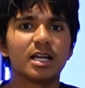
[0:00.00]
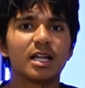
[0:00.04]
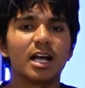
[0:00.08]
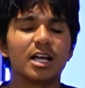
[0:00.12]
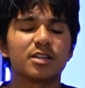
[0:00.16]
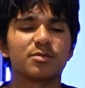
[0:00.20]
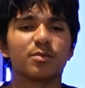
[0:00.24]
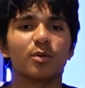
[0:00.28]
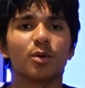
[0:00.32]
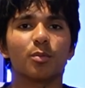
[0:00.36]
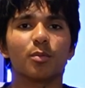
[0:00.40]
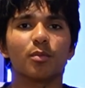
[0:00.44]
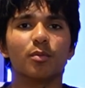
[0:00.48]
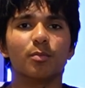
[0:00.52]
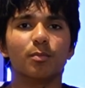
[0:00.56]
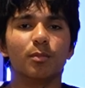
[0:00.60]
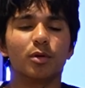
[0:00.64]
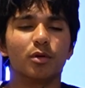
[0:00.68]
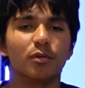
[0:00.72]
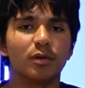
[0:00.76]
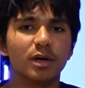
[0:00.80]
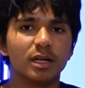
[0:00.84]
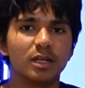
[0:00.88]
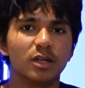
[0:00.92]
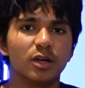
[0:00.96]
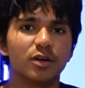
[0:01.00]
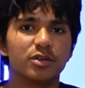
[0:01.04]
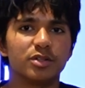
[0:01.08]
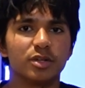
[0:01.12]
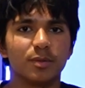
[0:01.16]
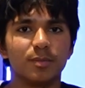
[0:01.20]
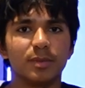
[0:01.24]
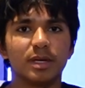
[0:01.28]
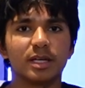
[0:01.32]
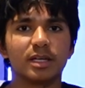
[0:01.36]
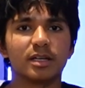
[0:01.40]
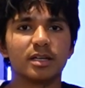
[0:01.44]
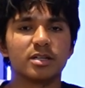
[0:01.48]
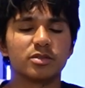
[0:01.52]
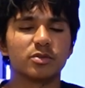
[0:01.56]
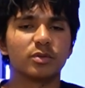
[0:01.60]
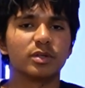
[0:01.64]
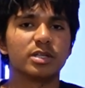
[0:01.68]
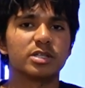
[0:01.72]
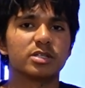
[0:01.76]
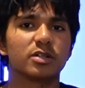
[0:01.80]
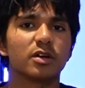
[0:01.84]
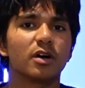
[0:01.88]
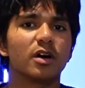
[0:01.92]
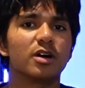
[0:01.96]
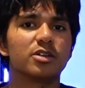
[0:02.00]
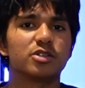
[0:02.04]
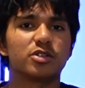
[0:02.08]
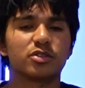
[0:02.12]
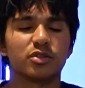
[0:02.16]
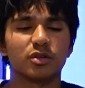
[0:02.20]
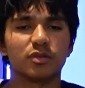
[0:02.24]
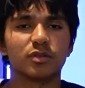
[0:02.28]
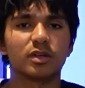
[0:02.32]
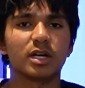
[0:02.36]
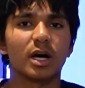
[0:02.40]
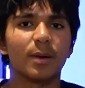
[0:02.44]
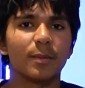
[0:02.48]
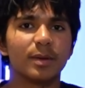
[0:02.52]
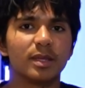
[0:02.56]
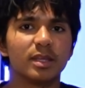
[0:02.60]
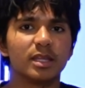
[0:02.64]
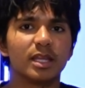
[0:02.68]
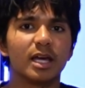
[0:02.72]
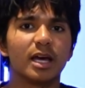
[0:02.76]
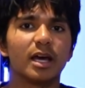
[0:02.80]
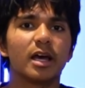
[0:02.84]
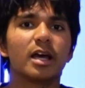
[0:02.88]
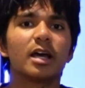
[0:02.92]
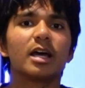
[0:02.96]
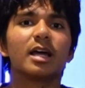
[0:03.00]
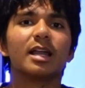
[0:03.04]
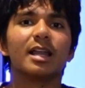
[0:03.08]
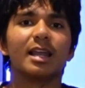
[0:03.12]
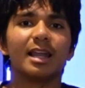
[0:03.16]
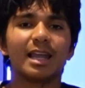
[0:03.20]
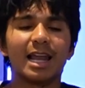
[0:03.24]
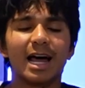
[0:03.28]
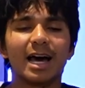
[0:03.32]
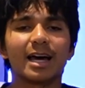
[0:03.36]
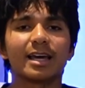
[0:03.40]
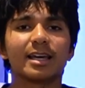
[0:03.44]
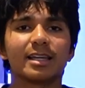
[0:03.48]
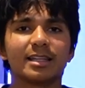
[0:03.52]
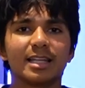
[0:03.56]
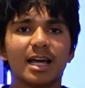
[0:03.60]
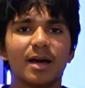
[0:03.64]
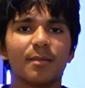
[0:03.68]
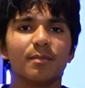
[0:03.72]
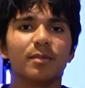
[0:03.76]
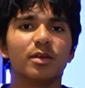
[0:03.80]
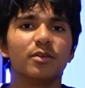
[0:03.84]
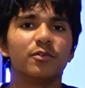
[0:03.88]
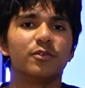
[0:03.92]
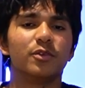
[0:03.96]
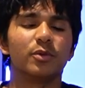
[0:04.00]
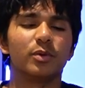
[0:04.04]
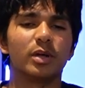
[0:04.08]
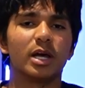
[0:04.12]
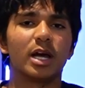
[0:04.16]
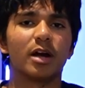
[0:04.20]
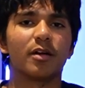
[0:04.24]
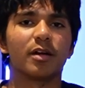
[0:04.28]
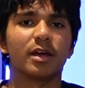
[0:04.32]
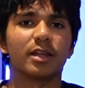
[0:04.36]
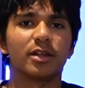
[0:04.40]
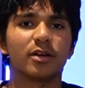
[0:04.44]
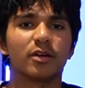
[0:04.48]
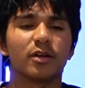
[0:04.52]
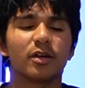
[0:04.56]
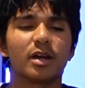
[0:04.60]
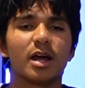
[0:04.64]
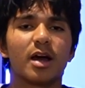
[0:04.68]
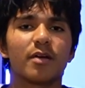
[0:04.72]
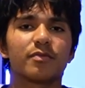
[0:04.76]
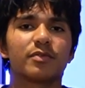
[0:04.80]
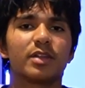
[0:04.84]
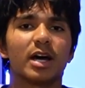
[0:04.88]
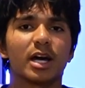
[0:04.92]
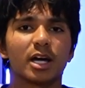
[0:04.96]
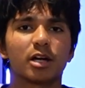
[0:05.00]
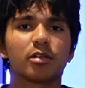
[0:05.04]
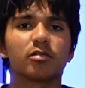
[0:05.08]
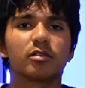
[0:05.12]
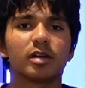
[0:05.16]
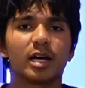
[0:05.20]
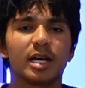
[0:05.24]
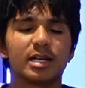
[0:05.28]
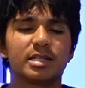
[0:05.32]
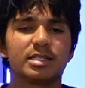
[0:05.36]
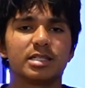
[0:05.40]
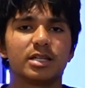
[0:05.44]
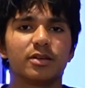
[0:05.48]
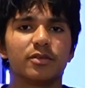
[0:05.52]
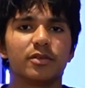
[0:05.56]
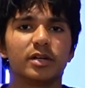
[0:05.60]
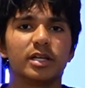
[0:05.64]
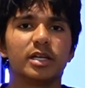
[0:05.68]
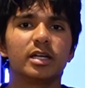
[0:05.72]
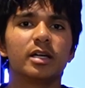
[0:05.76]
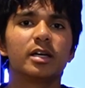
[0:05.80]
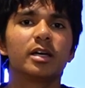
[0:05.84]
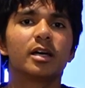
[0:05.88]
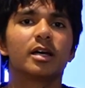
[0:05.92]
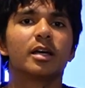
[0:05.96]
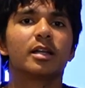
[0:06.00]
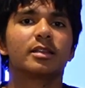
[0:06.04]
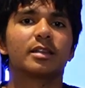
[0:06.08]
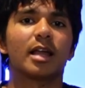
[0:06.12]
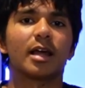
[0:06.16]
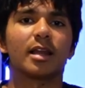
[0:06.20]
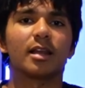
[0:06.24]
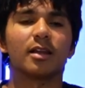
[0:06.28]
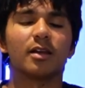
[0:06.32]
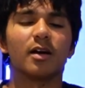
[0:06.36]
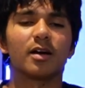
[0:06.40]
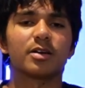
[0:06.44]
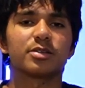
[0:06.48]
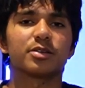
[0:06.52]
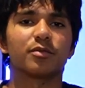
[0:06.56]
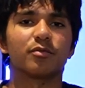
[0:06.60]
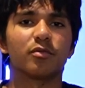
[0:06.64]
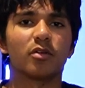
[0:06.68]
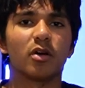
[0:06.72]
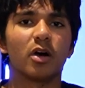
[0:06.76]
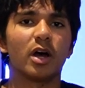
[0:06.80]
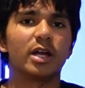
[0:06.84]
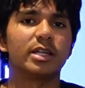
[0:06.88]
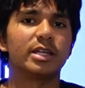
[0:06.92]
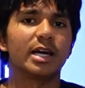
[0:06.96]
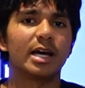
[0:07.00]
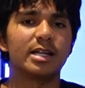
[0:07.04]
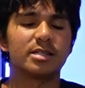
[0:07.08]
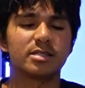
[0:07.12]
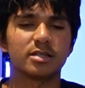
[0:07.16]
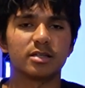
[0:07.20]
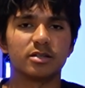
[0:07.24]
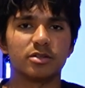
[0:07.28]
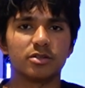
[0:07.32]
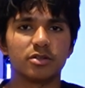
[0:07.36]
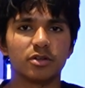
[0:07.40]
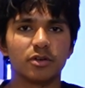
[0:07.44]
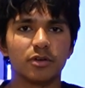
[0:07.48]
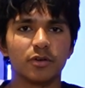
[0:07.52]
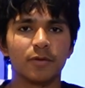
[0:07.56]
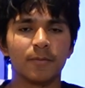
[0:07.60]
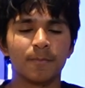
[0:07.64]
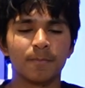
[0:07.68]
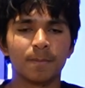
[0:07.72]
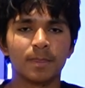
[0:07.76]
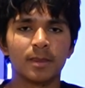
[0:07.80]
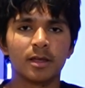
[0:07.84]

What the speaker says: That's what Murillo and Dominguez, all these guys who sort of come in there, lack in that midfield area. They don't have that creativity that the likes of Ryan Yates can do.